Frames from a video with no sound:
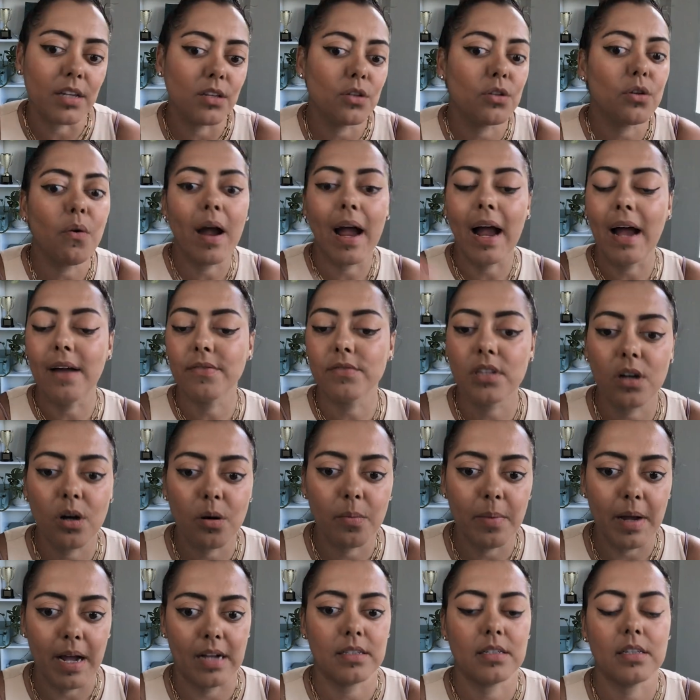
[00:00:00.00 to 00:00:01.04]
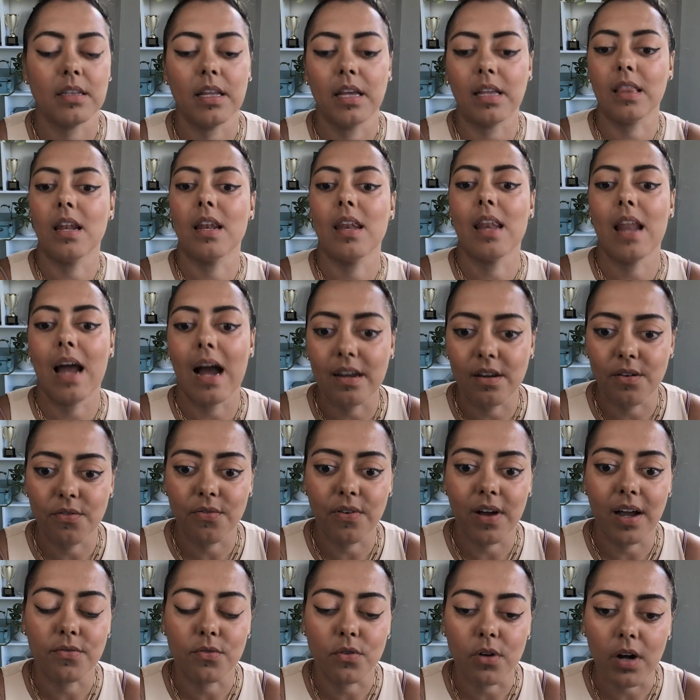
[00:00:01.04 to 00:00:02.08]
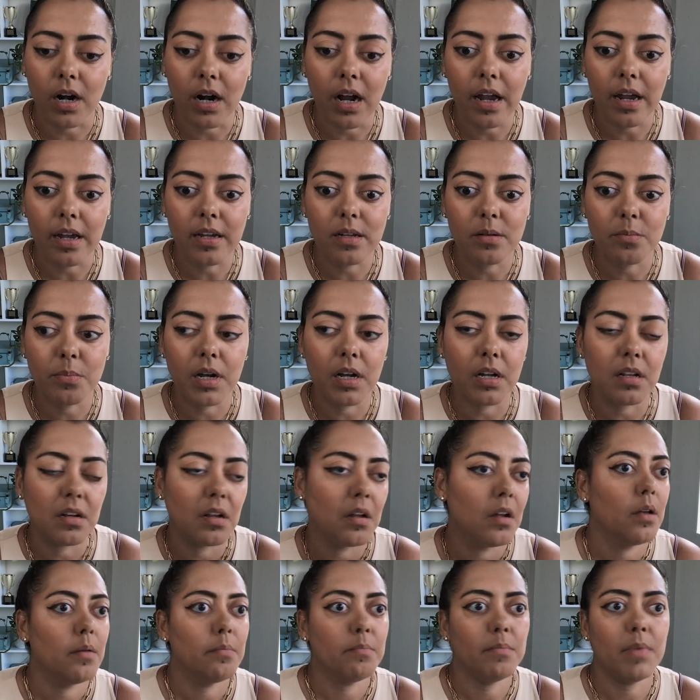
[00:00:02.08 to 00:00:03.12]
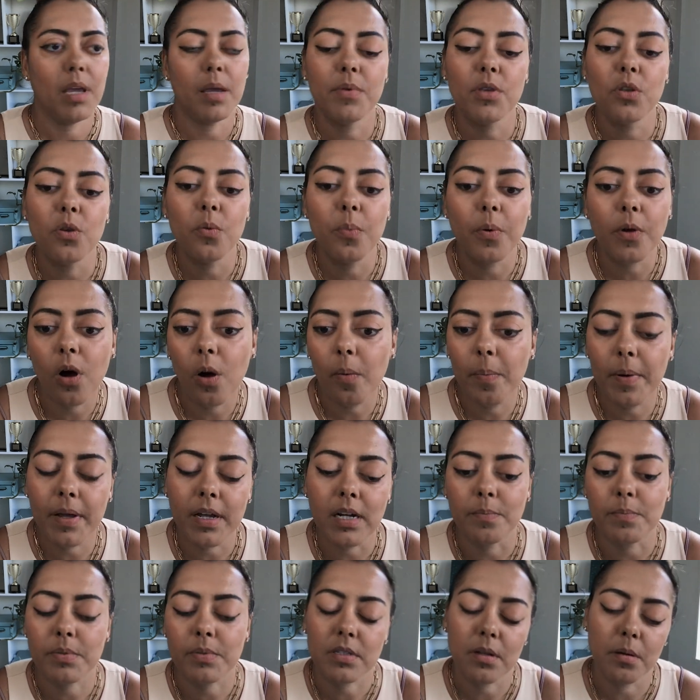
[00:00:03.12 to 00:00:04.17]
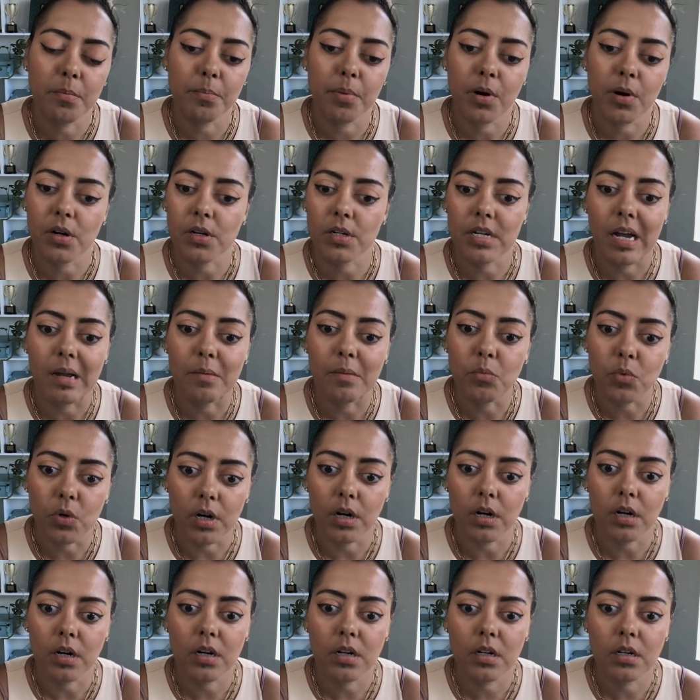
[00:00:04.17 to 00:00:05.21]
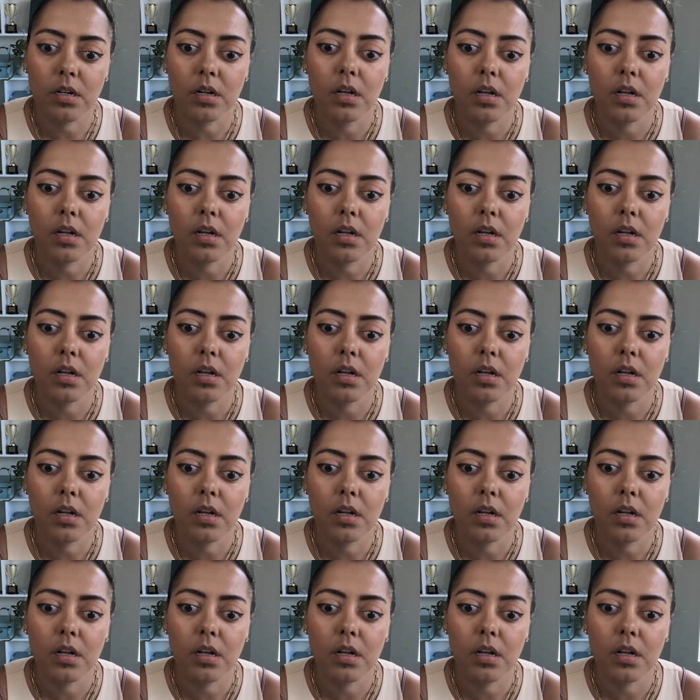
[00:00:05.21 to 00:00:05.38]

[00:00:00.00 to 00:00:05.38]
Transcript: You don't have to go back to like the nine to five grind, but maybe you go pick up some part time work.